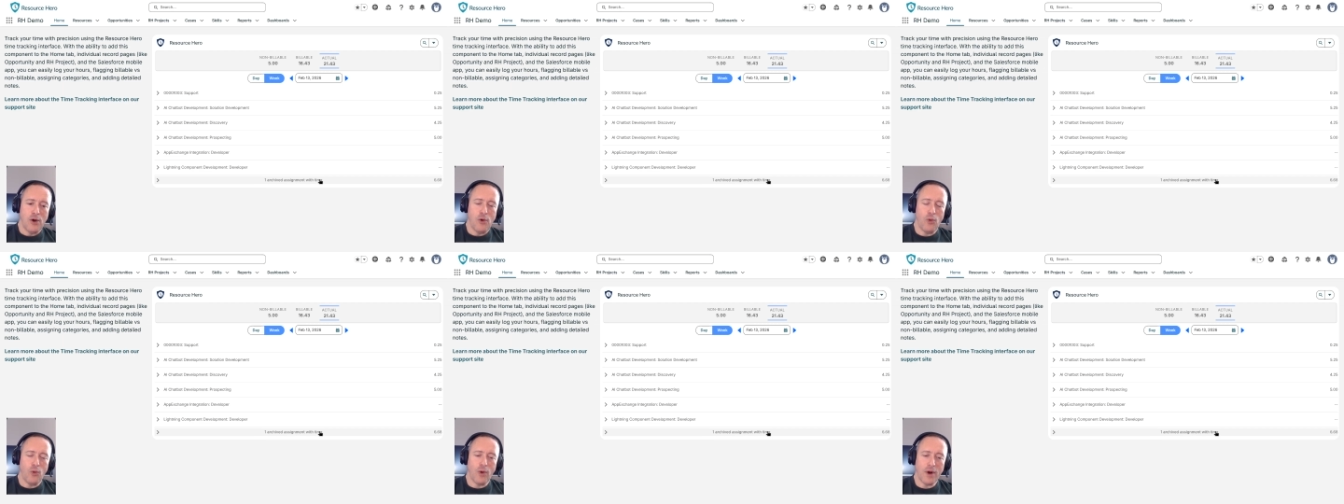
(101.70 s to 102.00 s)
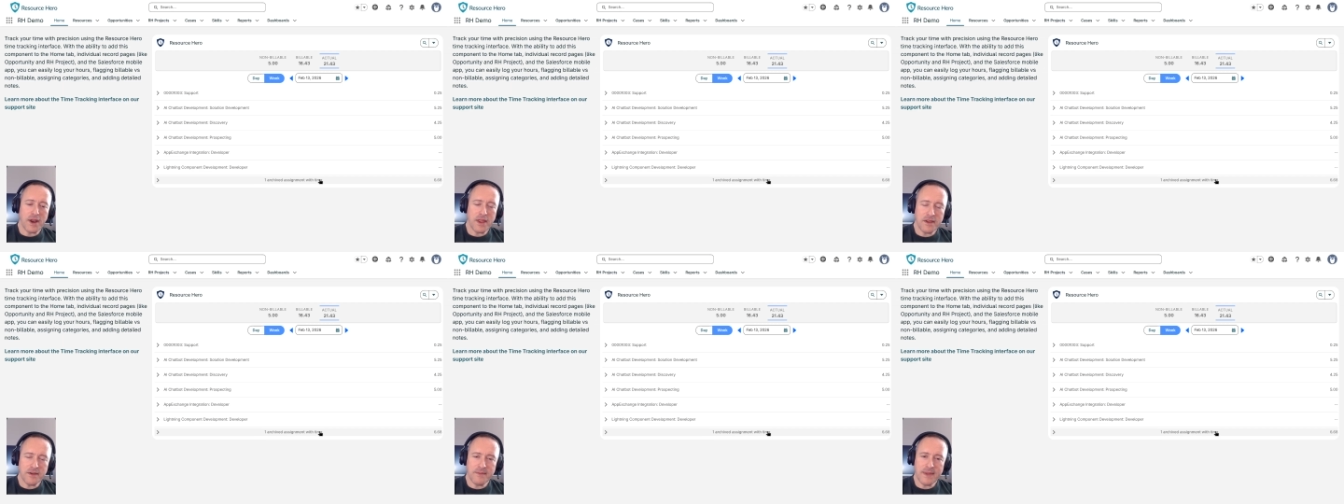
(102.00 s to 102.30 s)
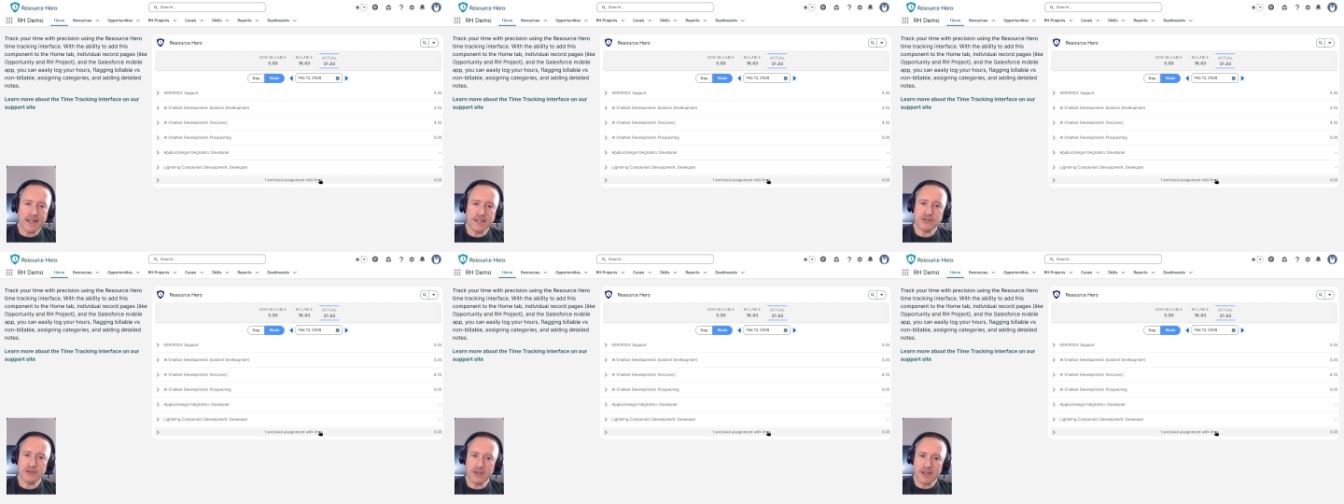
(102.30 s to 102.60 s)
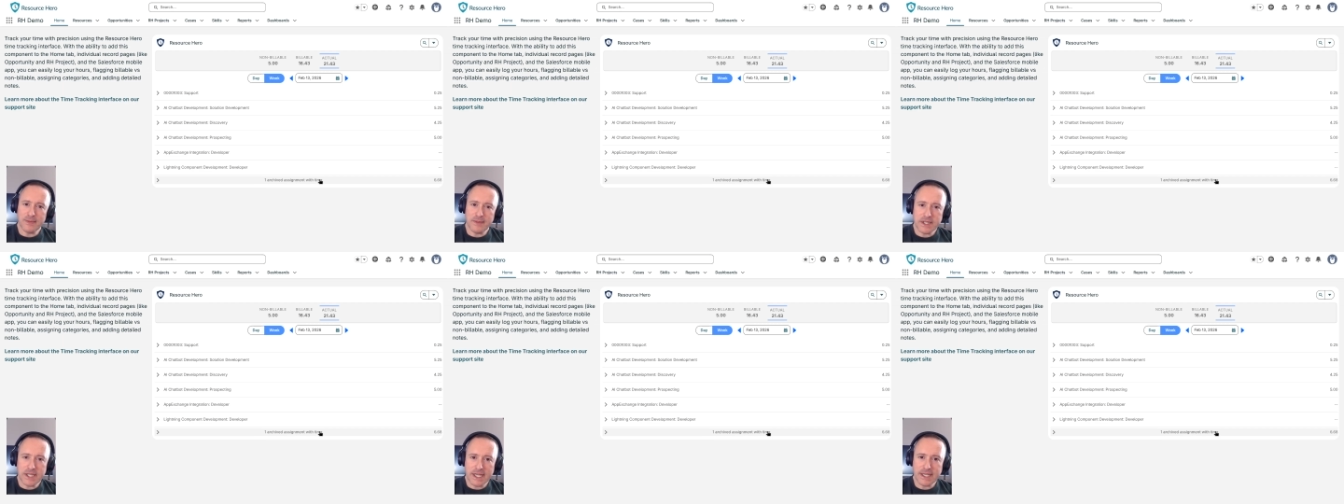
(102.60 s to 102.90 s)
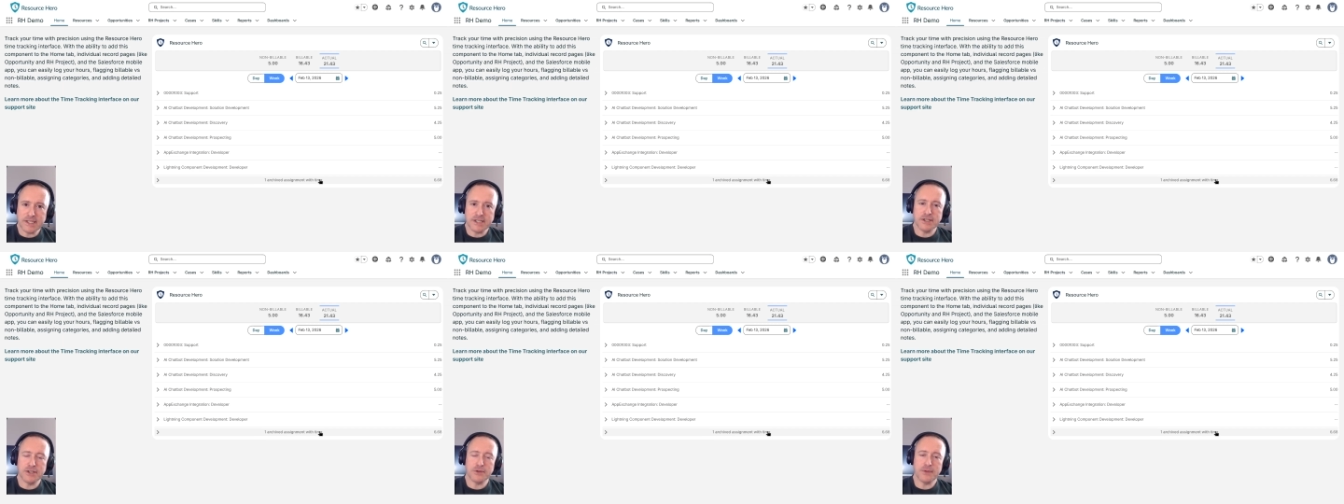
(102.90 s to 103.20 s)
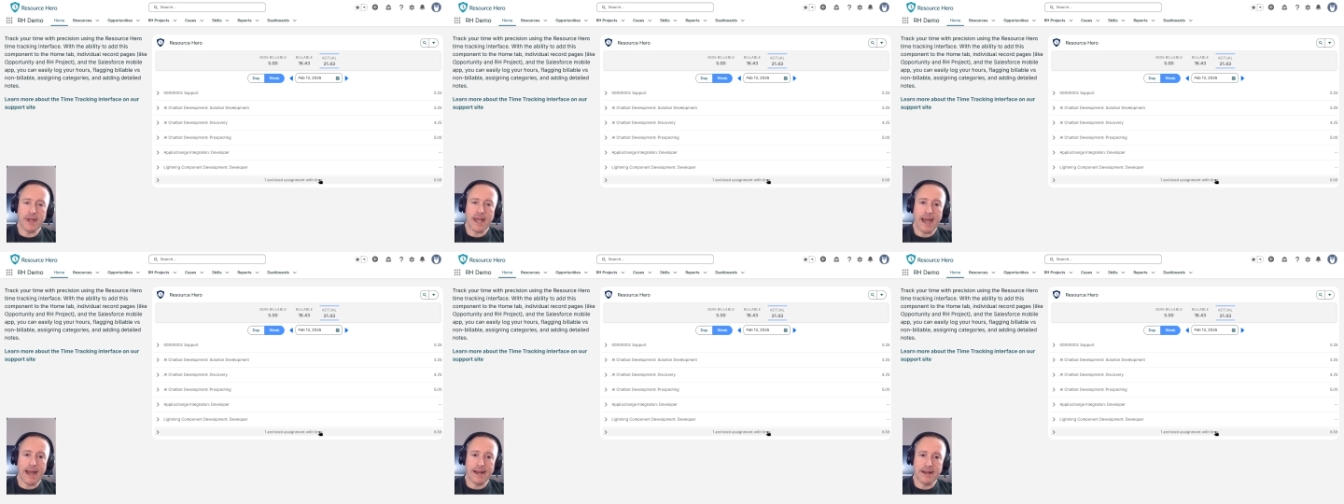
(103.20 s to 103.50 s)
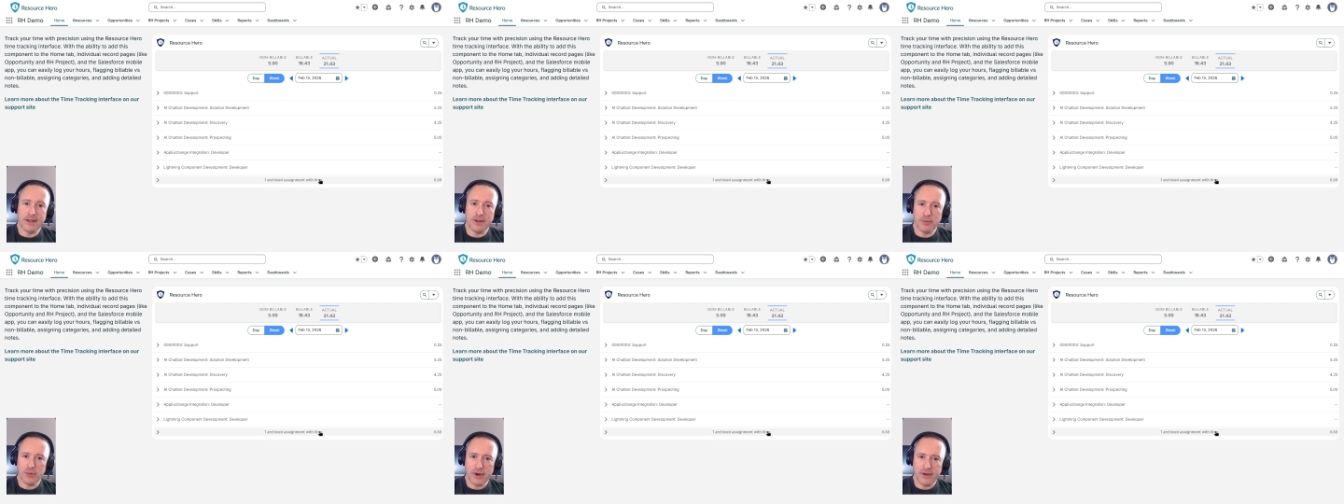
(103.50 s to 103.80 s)
One of the major limitations that we had
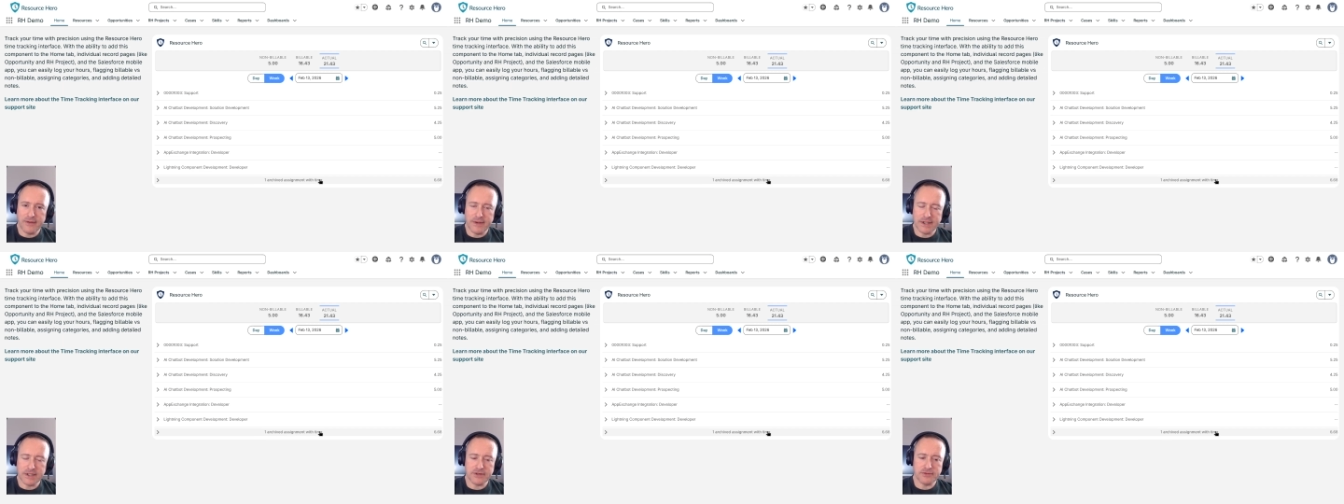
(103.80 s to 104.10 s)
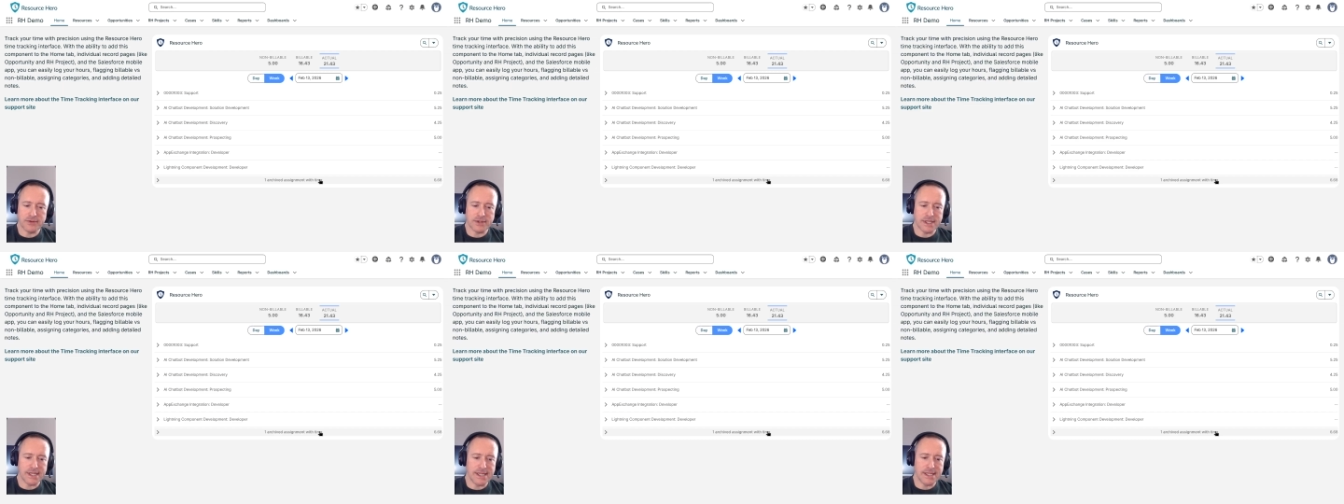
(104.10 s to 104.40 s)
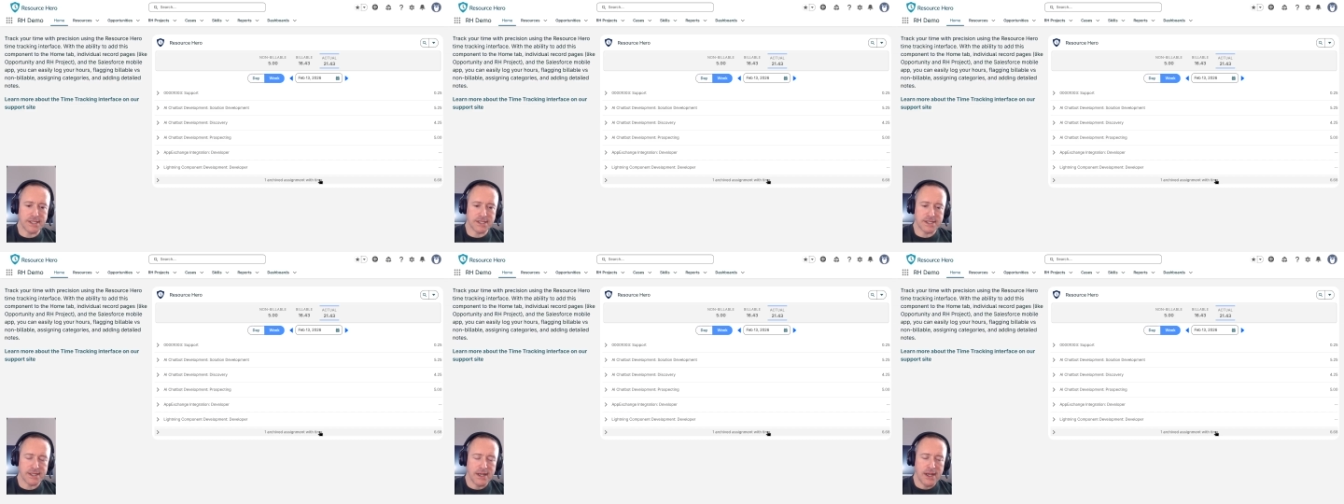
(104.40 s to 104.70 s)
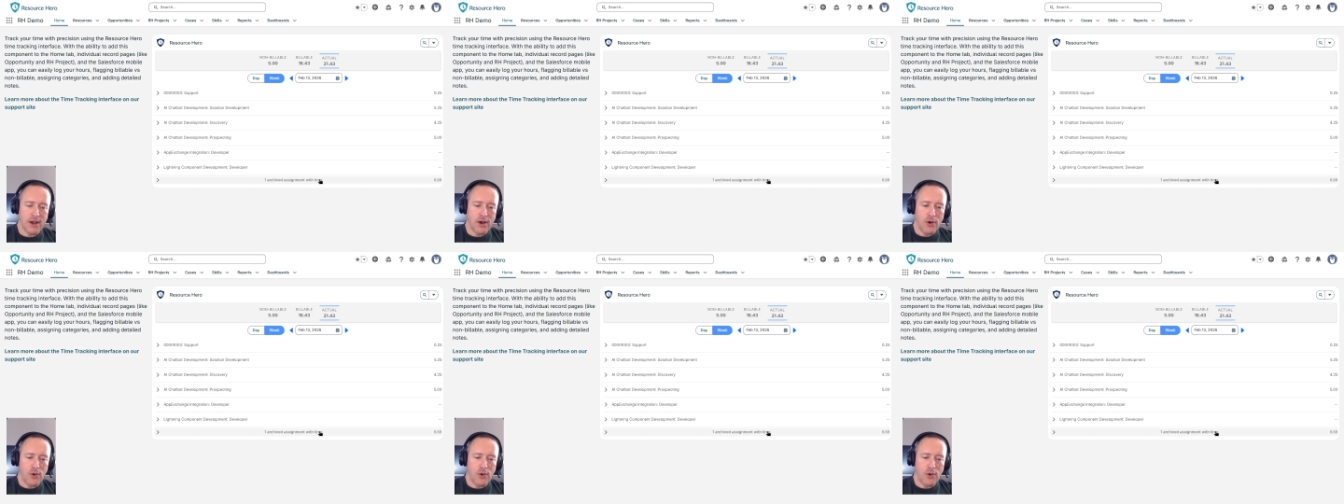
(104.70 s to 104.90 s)
in the previous release